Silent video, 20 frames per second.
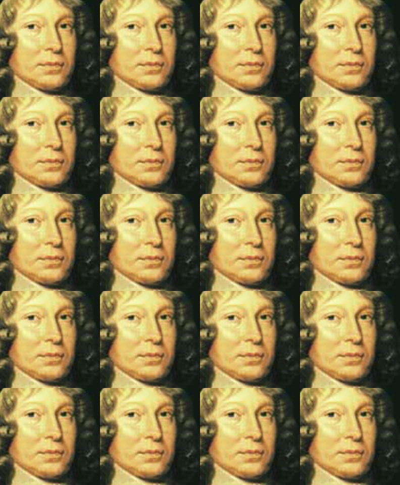
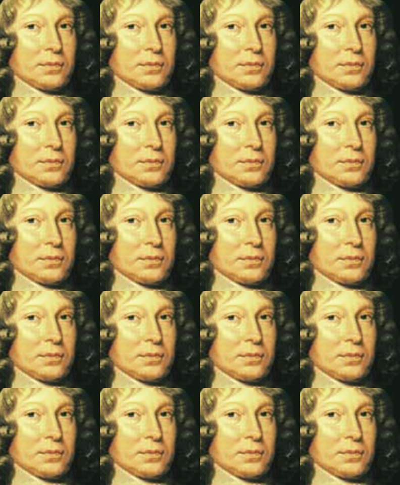(no lip movement)